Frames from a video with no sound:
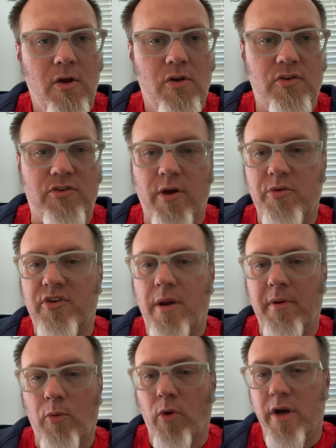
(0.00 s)
So step
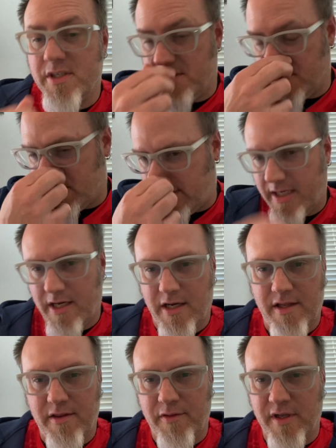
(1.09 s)
number one is just
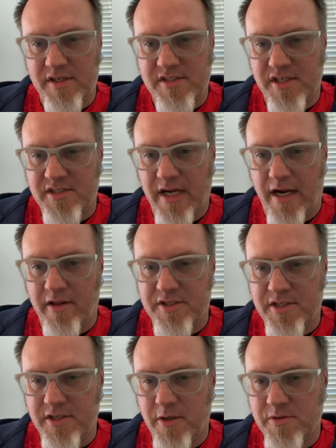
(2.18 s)
the thing that says
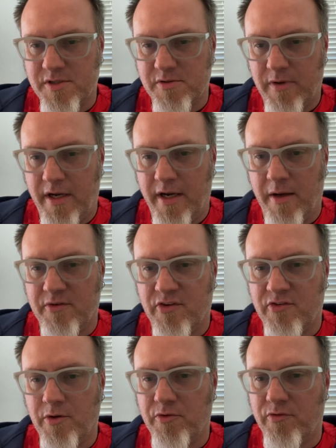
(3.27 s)
dilation notes. Right now it says
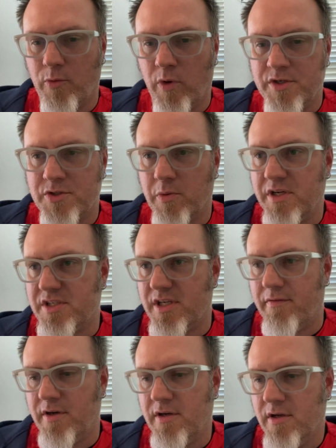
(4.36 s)
notes for
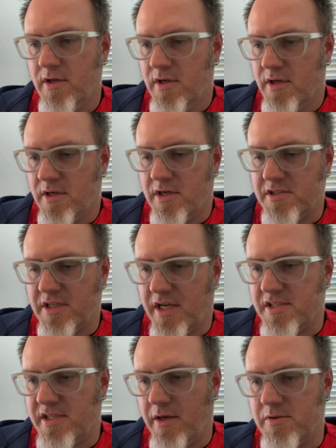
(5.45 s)
127 because I
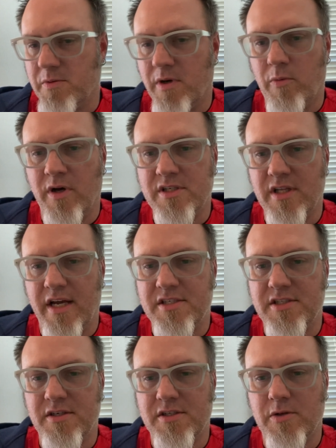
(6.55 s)
guess that was what it was
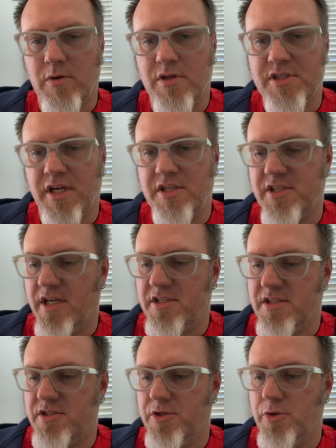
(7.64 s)
last year, so I'll change that to
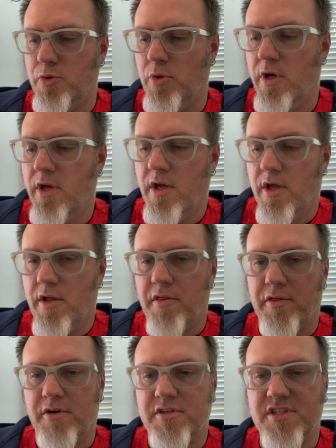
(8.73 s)

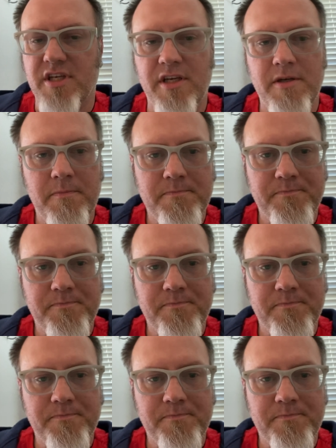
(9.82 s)
213.